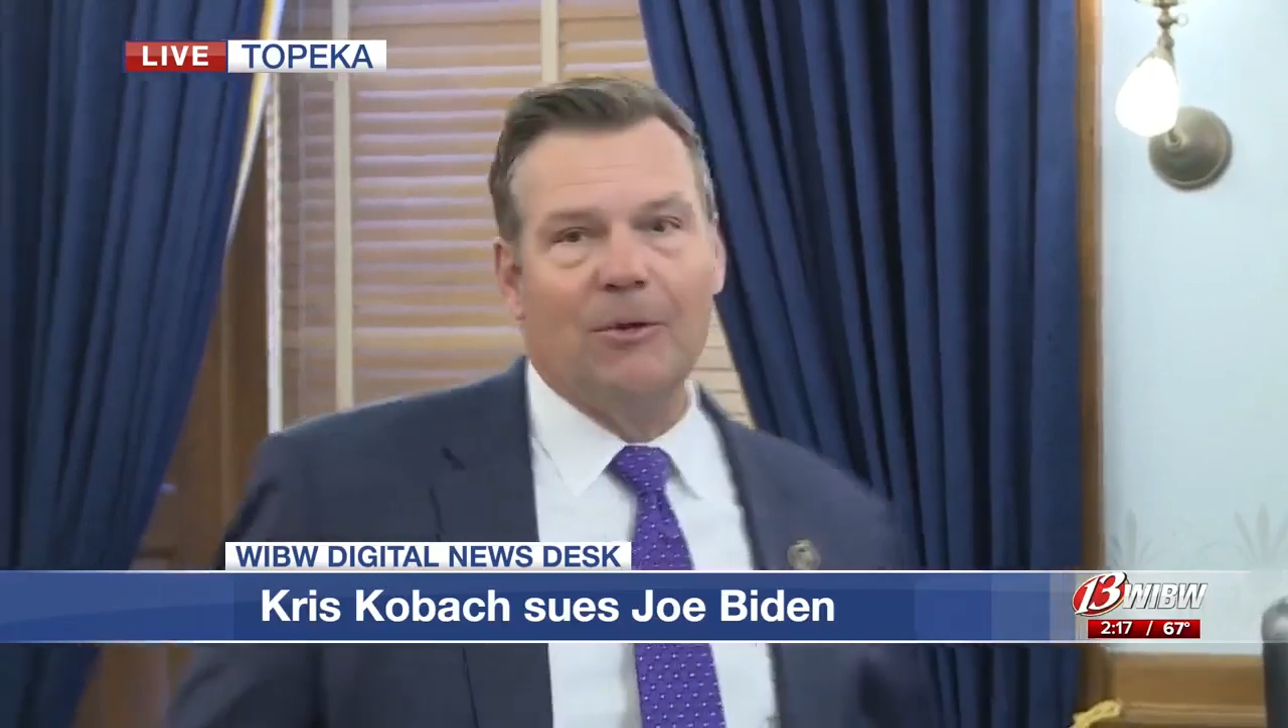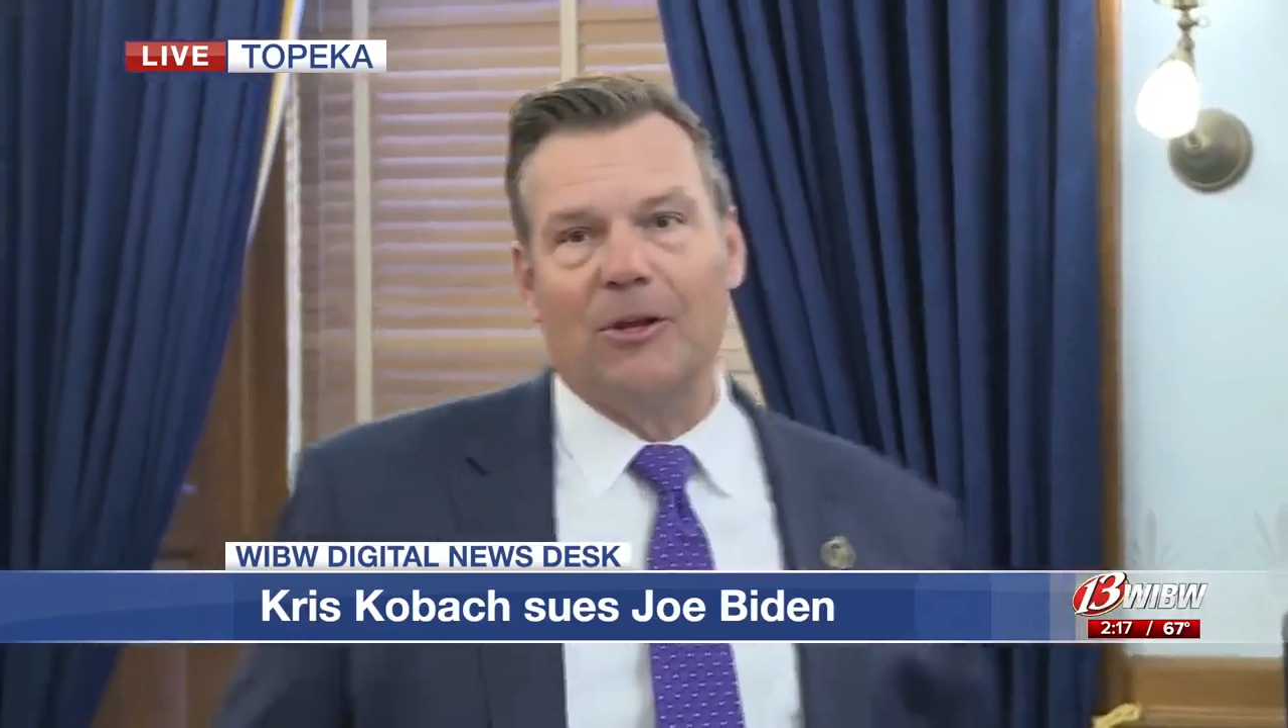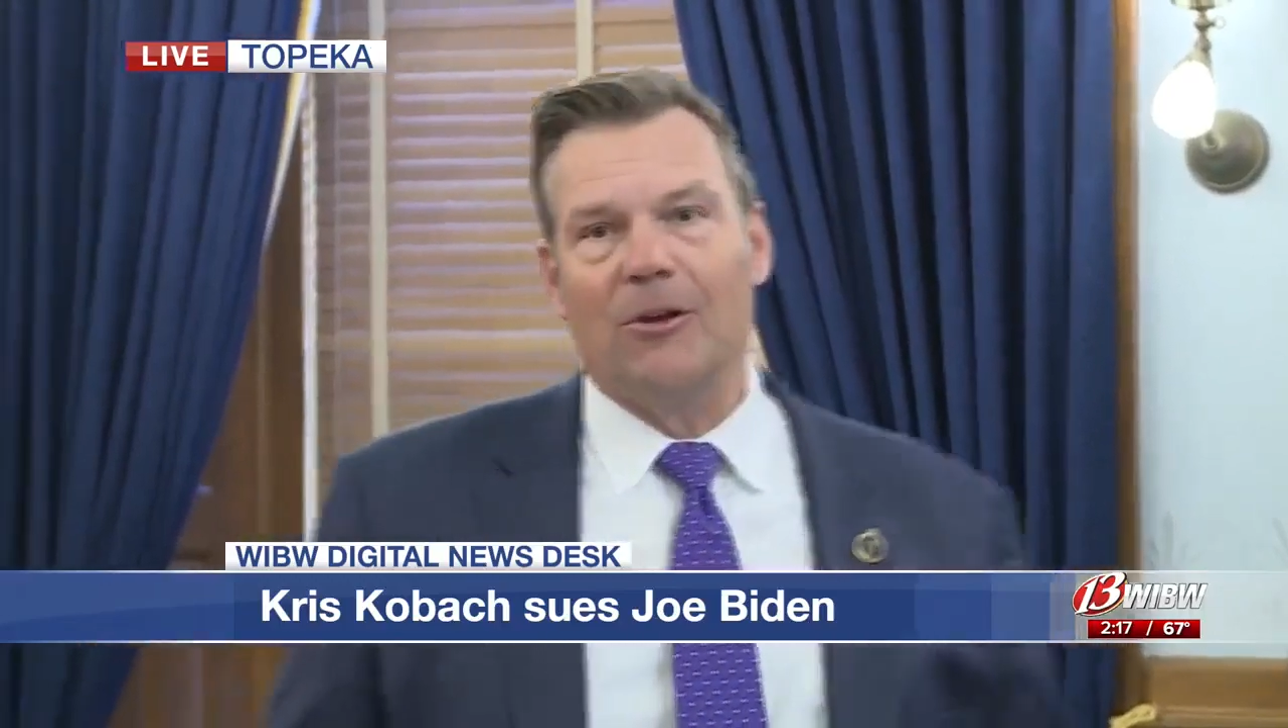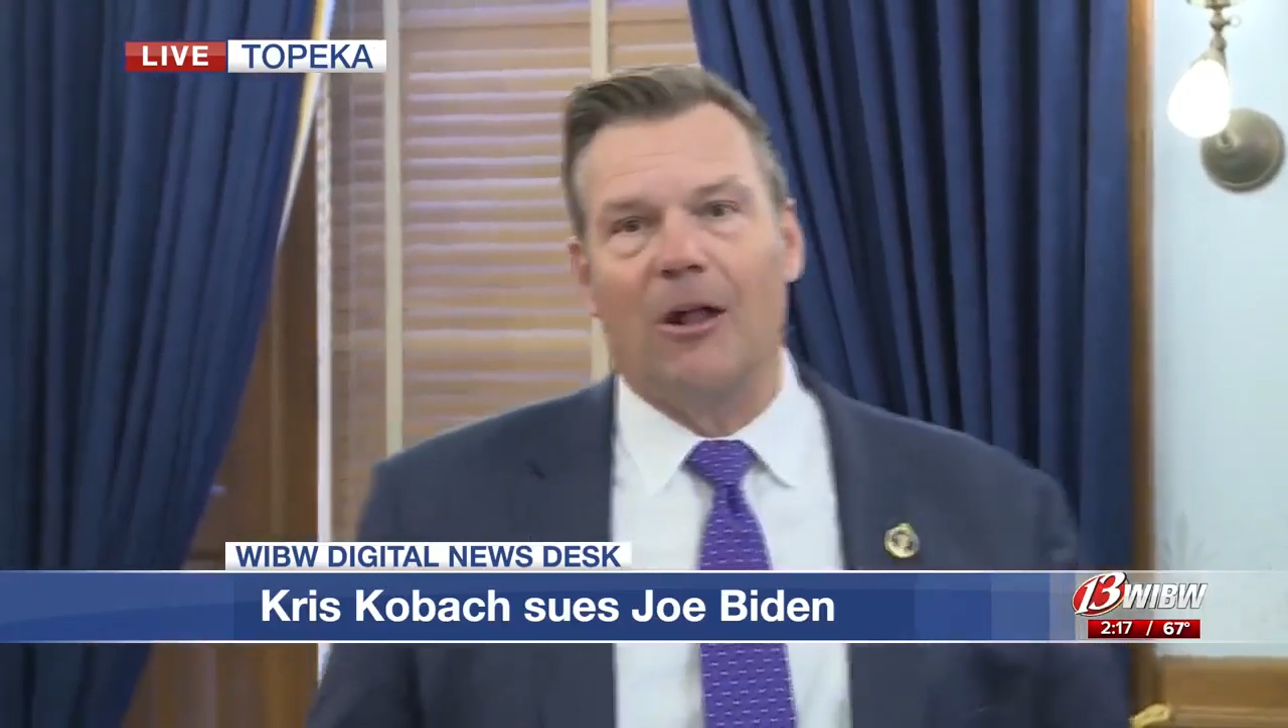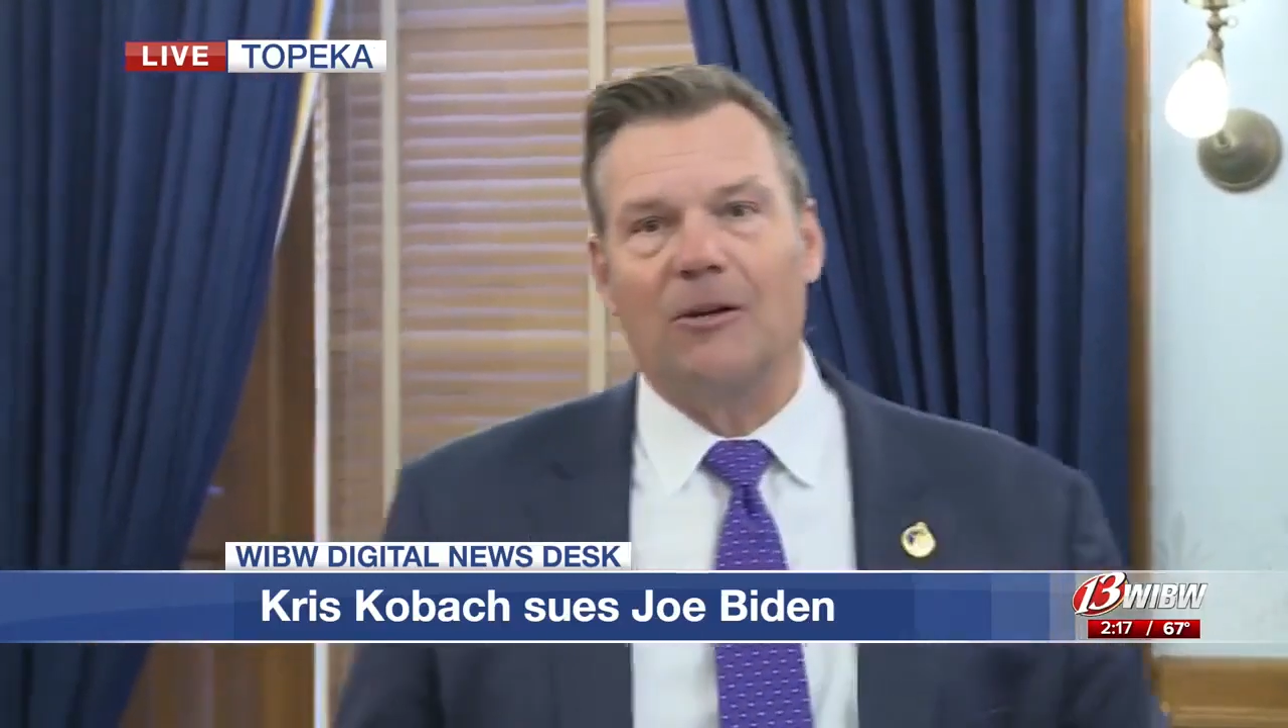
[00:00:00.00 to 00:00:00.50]
$10
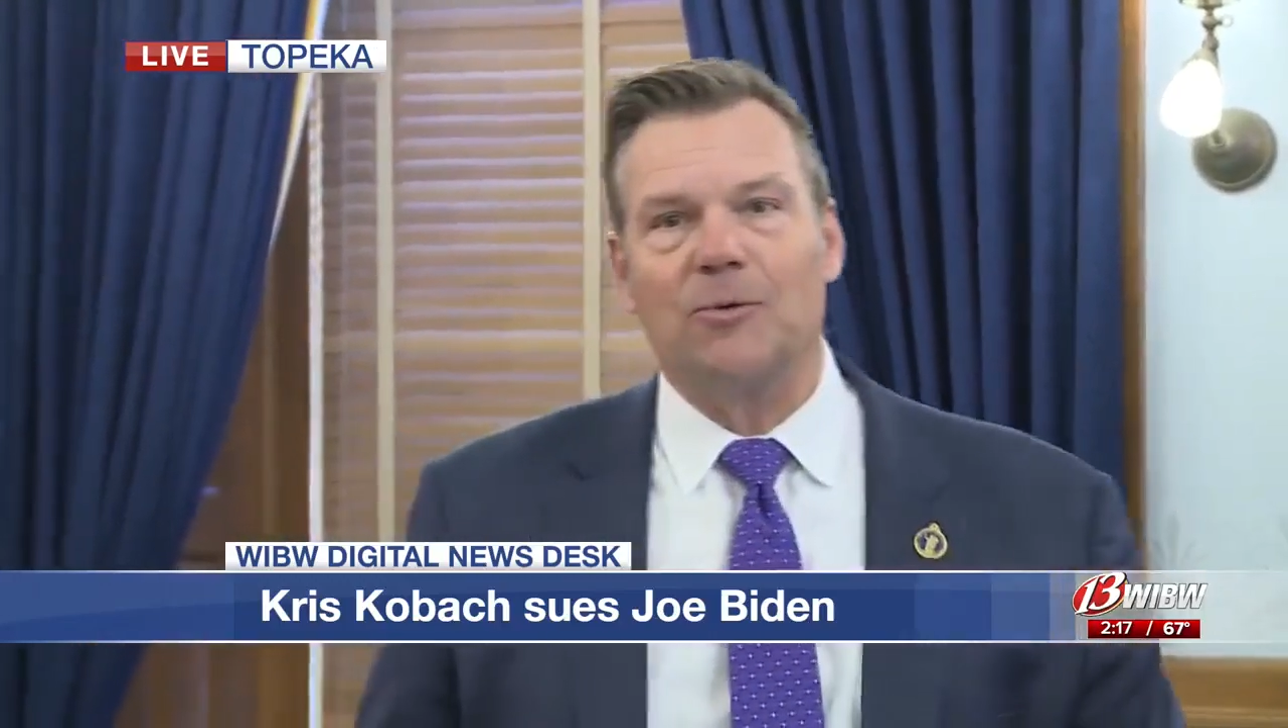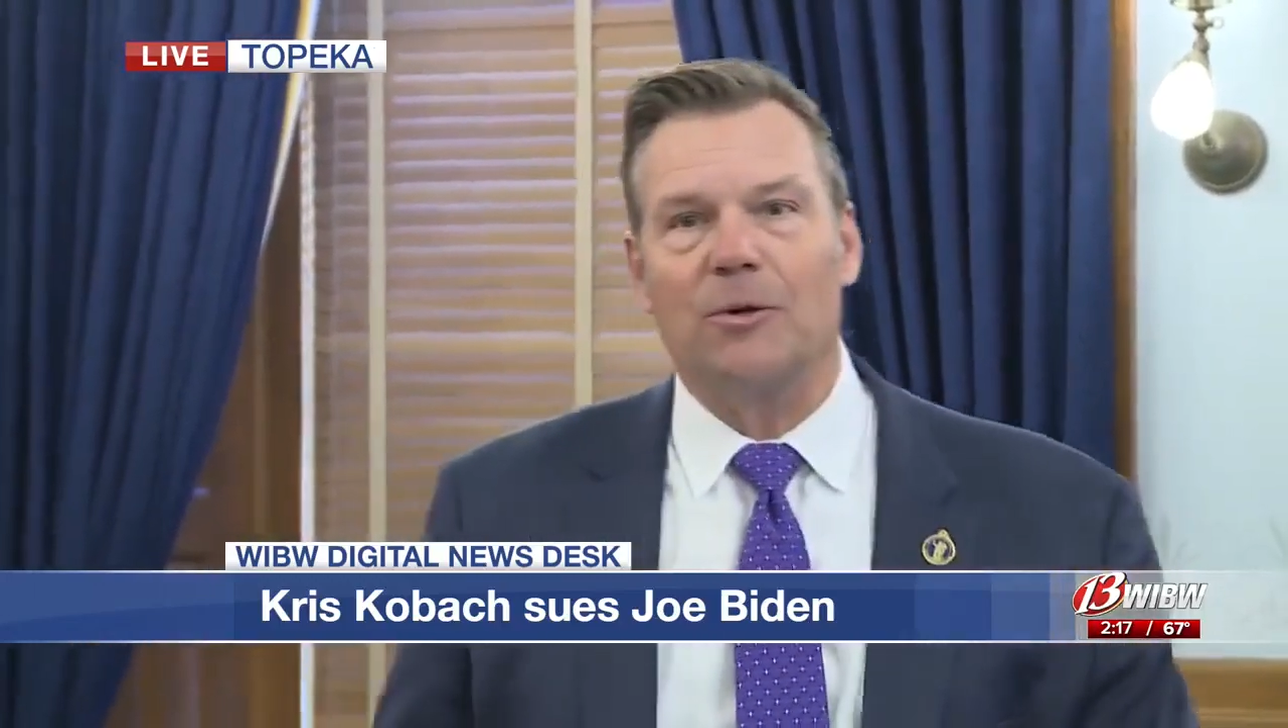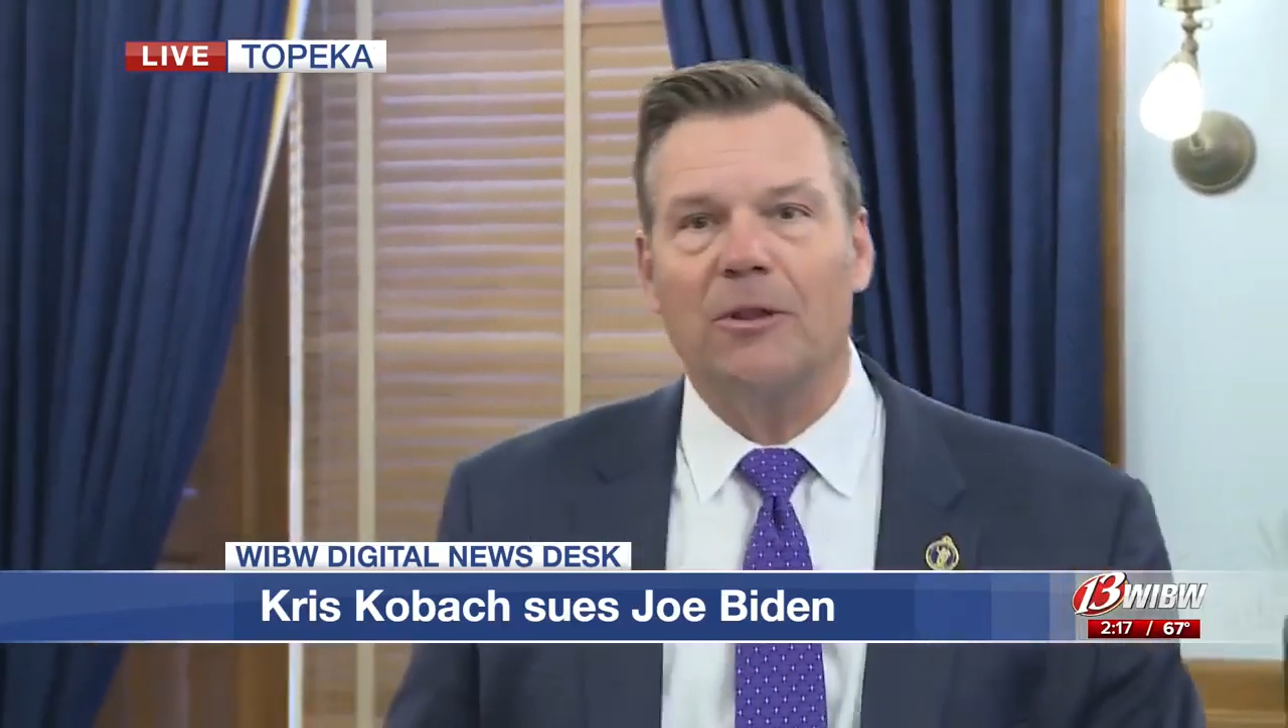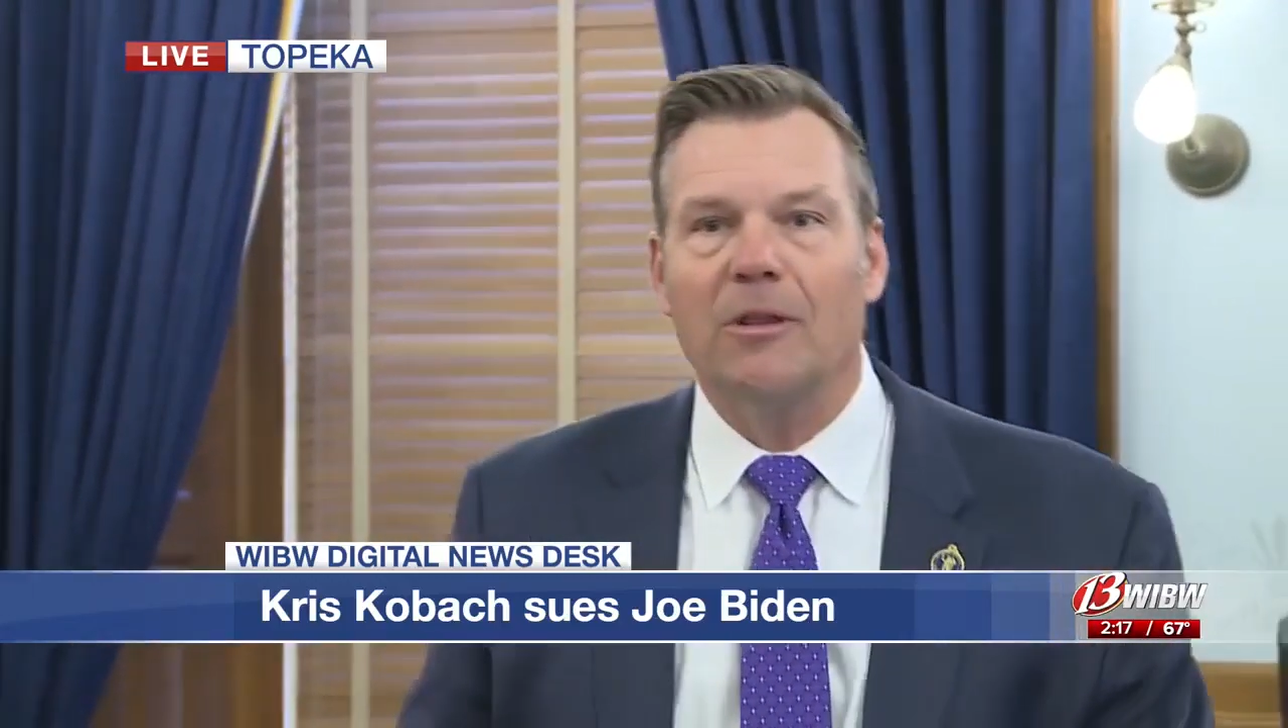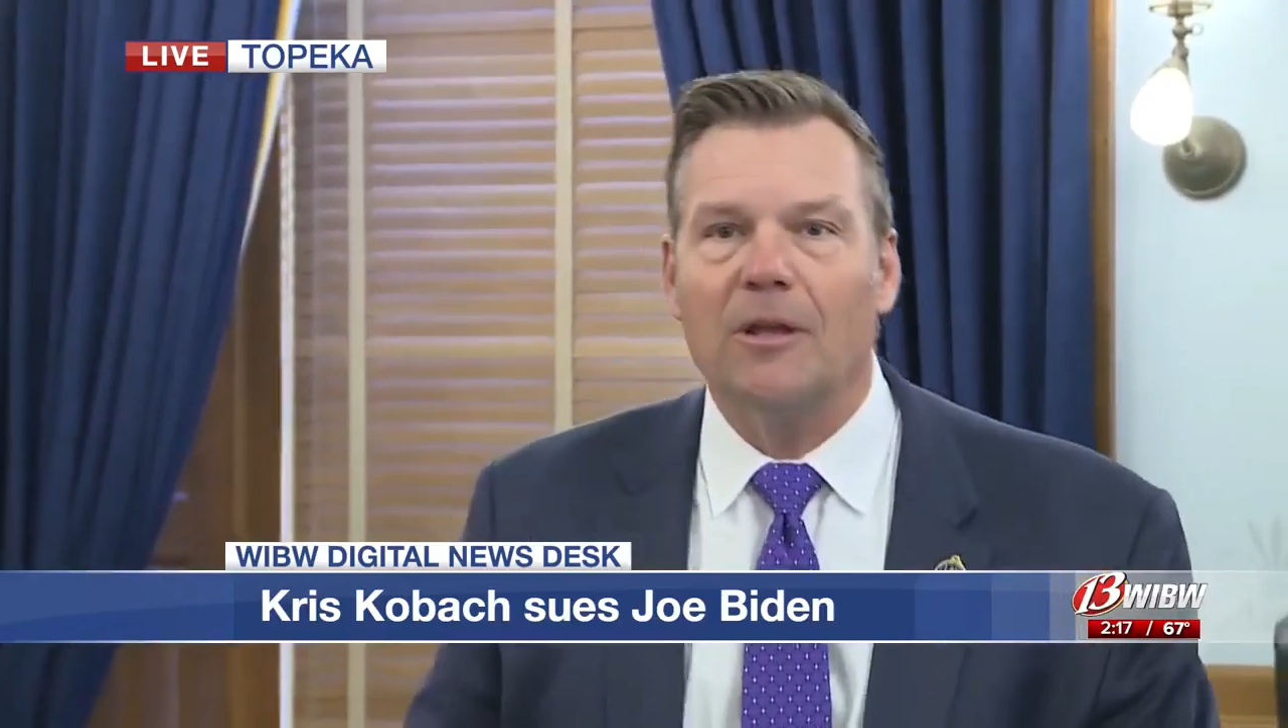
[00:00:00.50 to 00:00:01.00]
million
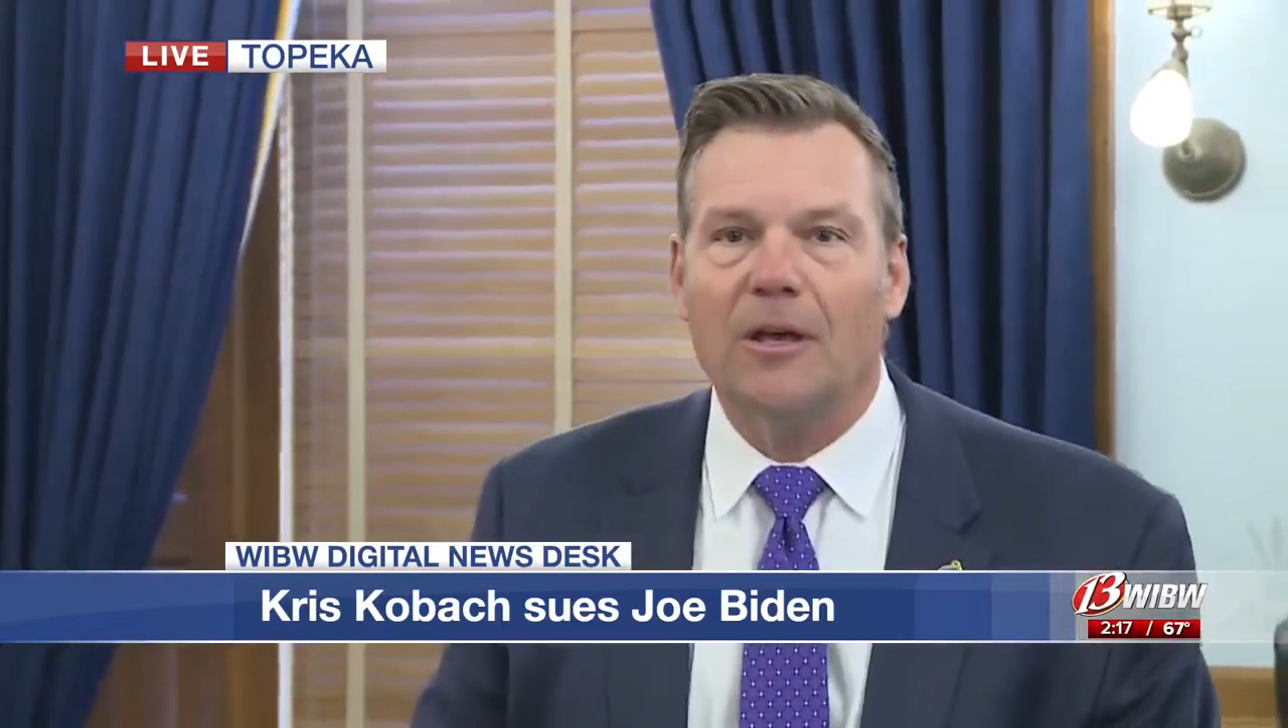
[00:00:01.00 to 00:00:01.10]
worth